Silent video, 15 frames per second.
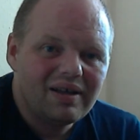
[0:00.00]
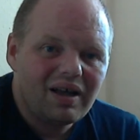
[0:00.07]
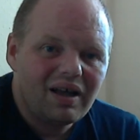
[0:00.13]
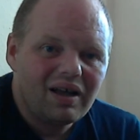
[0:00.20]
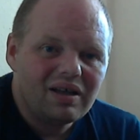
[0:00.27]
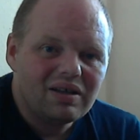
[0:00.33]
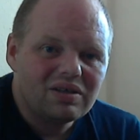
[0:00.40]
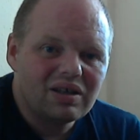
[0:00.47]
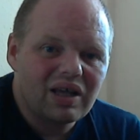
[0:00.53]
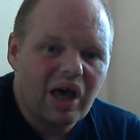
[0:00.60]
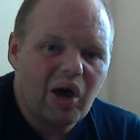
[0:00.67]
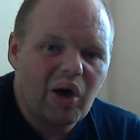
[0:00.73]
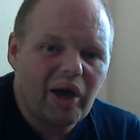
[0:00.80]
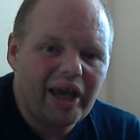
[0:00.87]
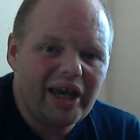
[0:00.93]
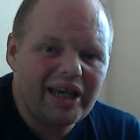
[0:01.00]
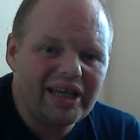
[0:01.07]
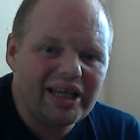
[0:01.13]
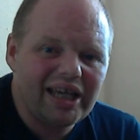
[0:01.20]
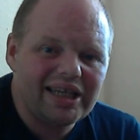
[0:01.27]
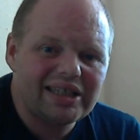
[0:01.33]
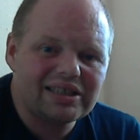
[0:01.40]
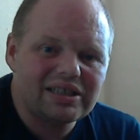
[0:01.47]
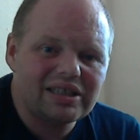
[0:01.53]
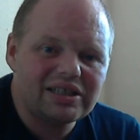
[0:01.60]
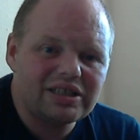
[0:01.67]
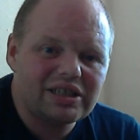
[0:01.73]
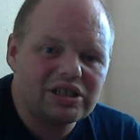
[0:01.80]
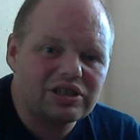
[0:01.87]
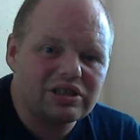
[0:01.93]
So it is
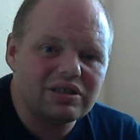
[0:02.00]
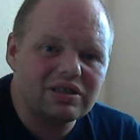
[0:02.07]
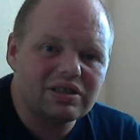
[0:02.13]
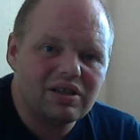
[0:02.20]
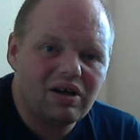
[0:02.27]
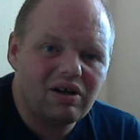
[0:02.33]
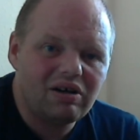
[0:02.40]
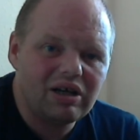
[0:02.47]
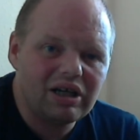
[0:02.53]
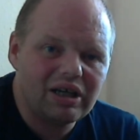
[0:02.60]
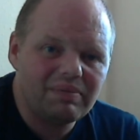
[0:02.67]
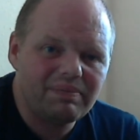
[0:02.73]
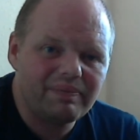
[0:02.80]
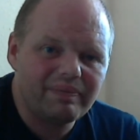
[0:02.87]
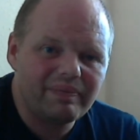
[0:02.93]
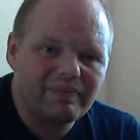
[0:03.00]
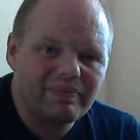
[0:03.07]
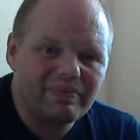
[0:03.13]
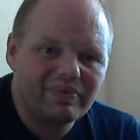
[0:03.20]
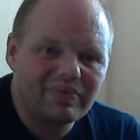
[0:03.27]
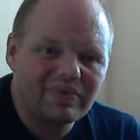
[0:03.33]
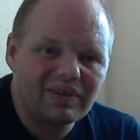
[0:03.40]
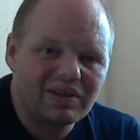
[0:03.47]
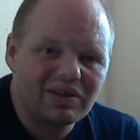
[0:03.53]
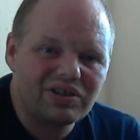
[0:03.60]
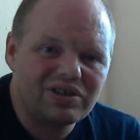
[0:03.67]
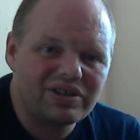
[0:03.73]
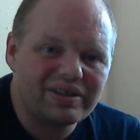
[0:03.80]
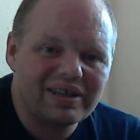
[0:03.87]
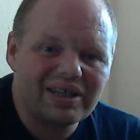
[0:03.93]
decision time. Should
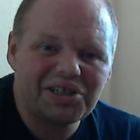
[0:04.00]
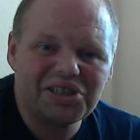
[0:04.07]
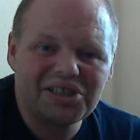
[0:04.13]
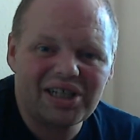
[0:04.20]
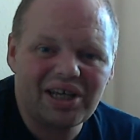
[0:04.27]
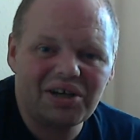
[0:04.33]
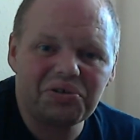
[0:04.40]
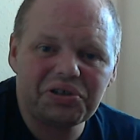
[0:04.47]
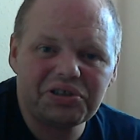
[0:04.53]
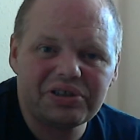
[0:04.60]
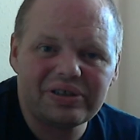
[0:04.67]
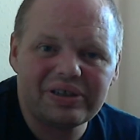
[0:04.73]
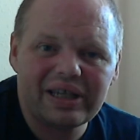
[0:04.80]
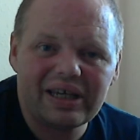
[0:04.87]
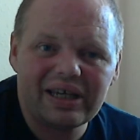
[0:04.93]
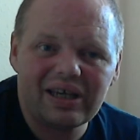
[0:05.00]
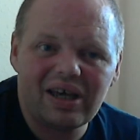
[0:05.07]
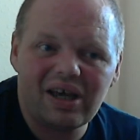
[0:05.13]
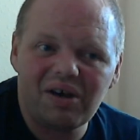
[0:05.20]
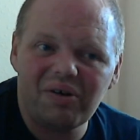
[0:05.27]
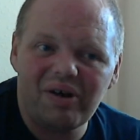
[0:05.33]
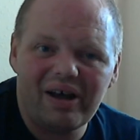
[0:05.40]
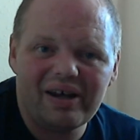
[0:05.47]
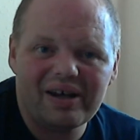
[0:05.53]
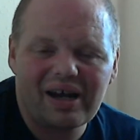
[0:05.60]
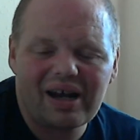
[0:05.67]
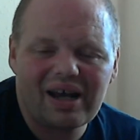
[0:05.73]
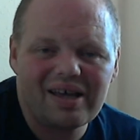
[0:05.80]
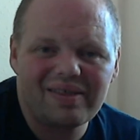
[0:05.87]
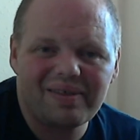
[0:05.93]
they stay or should they go? And
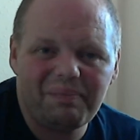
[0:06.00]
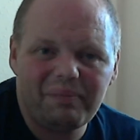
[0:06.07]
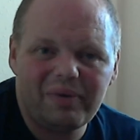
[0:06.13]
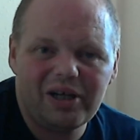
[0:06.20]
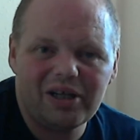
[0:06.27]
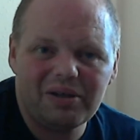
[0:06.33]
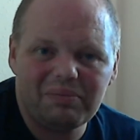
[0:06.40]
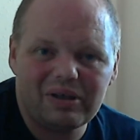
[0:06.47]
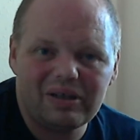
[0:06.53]
at the moment,